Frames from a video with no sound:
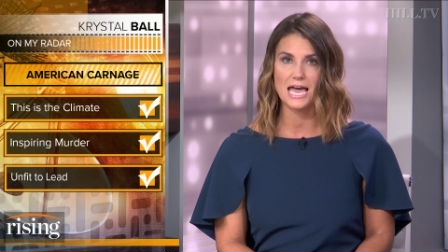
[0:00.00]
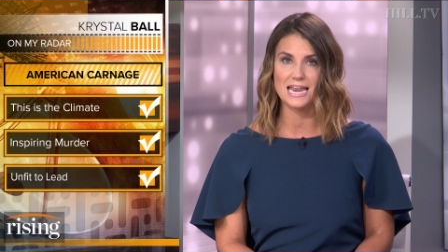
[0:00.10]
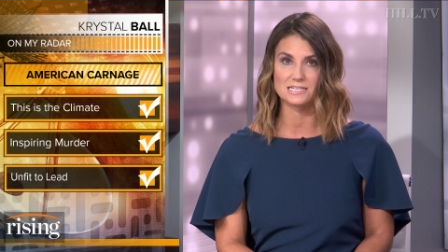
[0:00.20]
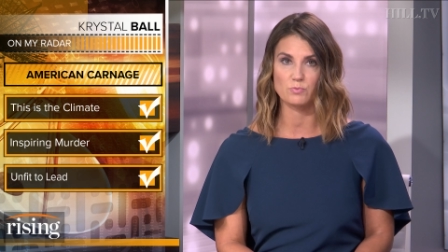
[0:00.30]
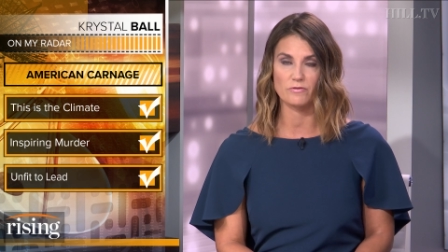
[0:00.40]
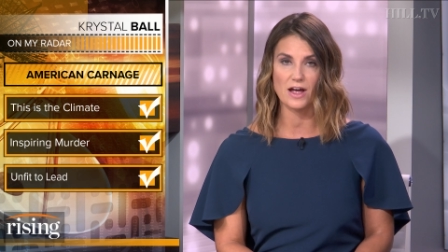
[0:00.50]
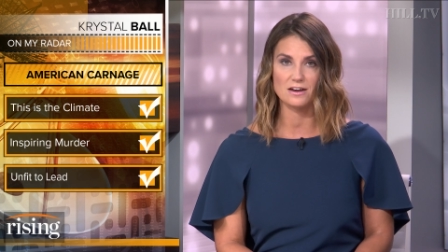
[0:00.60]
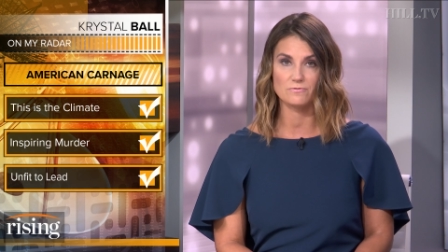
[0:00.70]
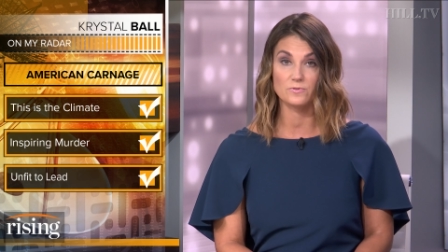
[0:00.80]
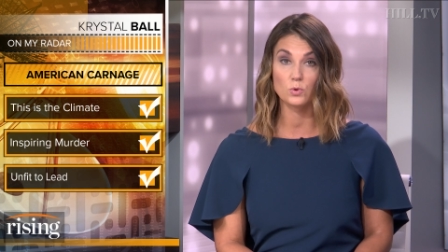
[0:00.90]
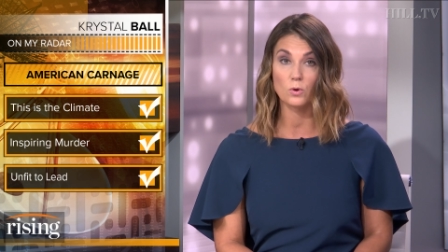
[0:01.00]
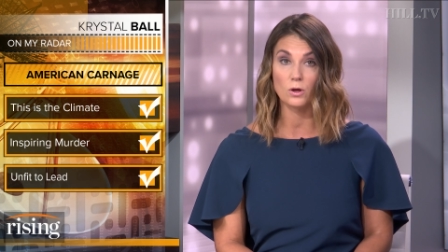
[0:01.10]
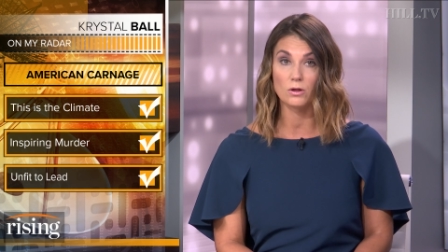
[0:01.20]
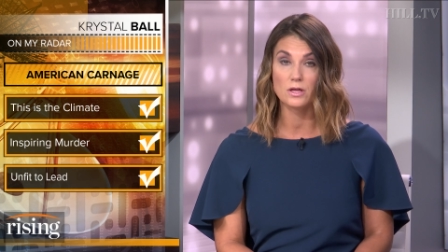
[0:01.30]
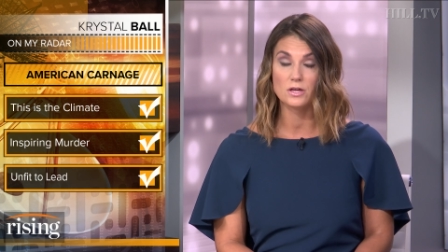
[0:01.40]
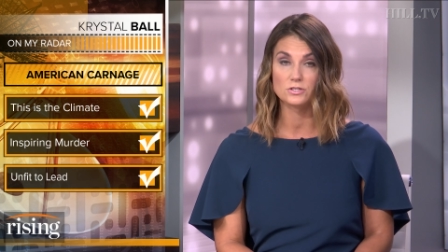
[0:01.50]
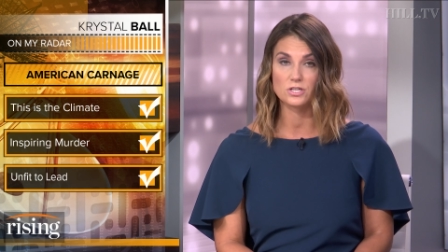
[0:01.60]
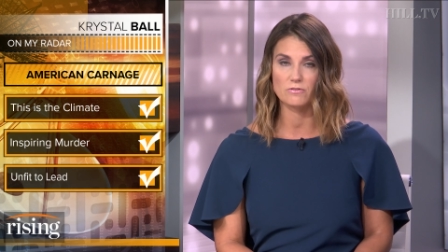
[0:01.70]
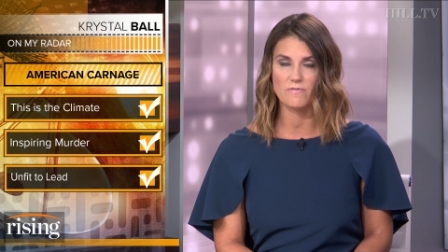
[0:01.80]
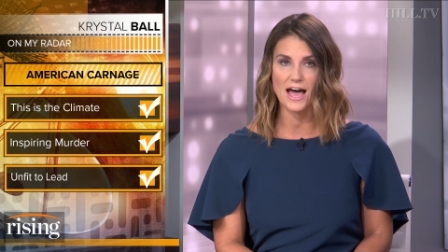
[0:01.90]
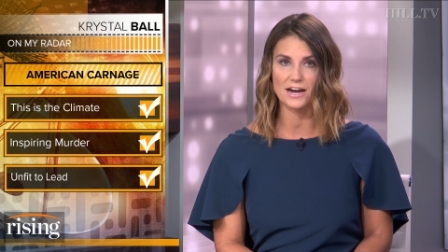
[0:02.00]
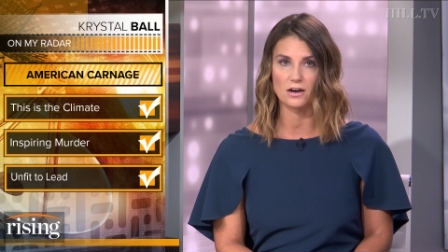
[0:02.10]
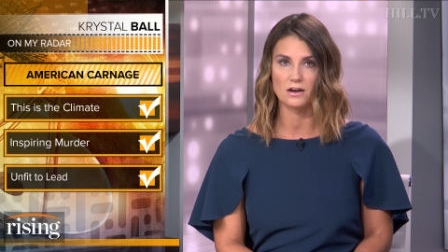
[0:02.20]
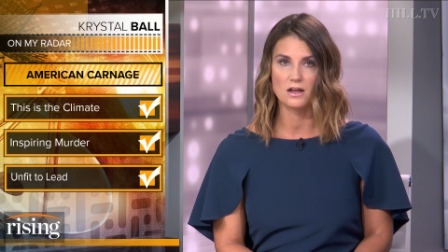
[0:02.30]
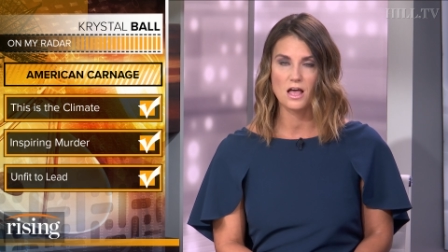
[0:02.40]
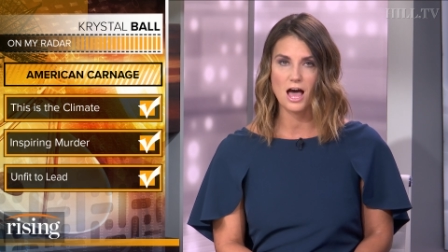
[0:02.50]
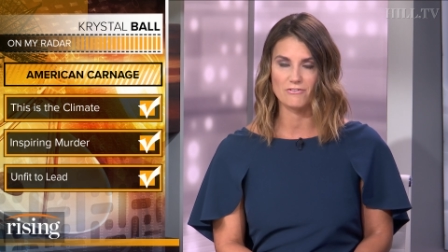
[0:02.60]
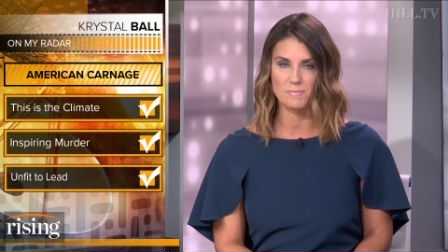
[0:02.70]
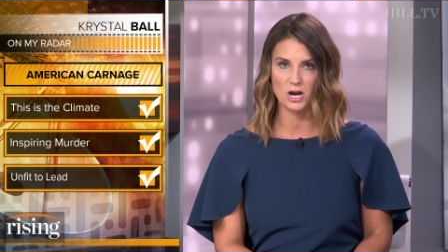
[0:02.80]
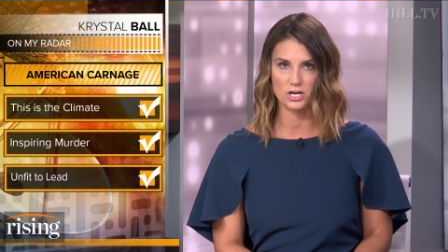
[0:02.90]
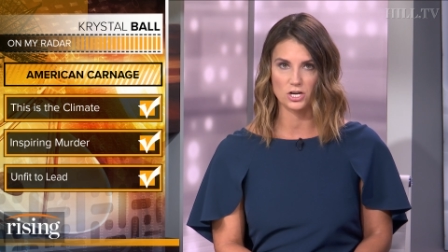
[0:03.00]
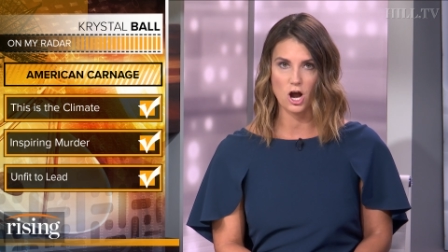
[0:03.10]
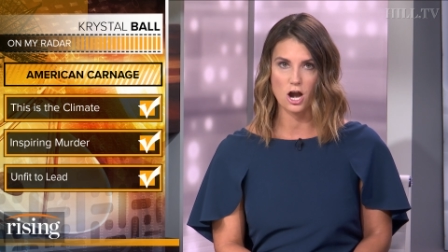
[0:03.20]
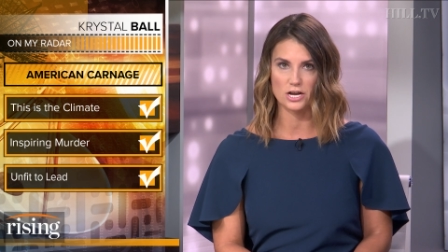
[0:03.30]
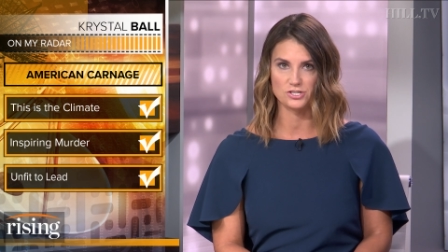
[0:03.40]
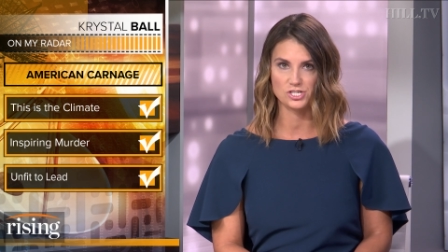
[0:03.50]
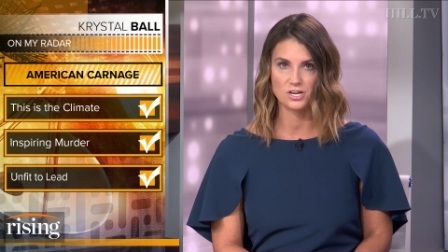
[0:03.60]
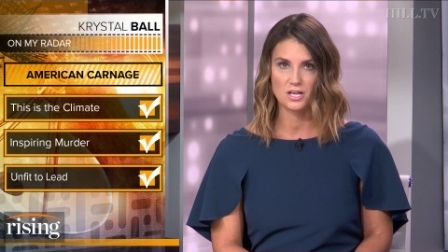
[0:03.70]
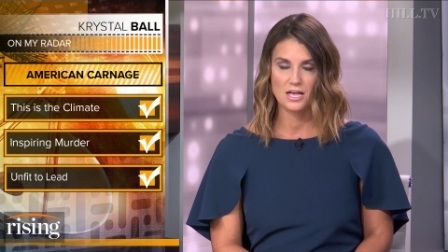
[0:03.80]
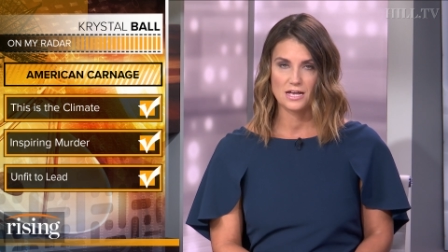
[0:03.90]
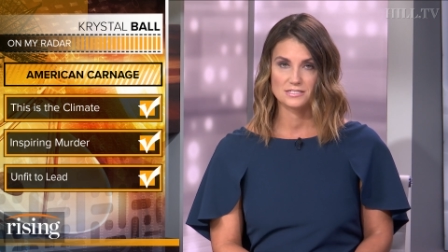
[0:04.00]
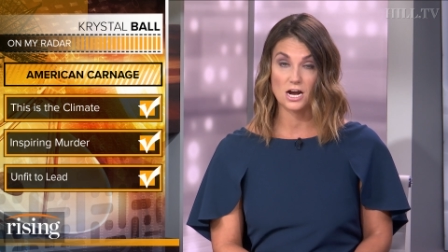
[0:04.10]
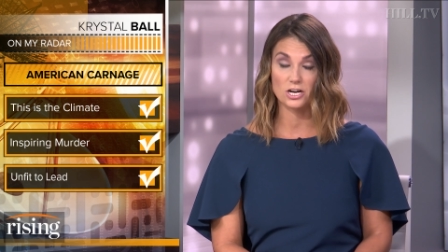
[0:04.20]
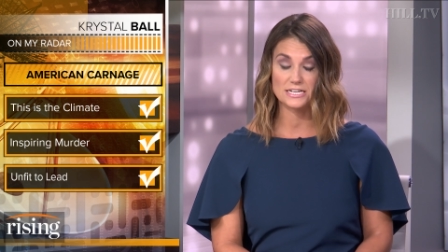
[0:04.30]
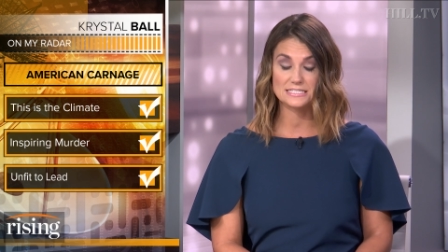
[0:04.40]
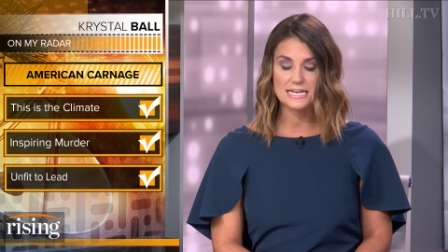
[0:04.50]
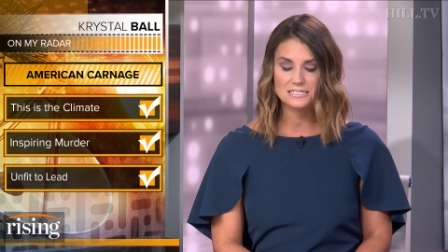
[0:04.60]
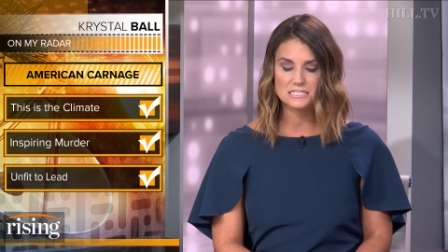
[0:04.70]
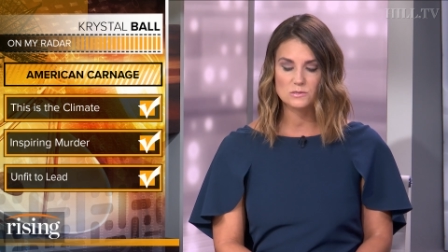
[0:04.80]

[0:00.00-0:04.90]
and has provided fuel to the fire of American carnage. Sagar, he's set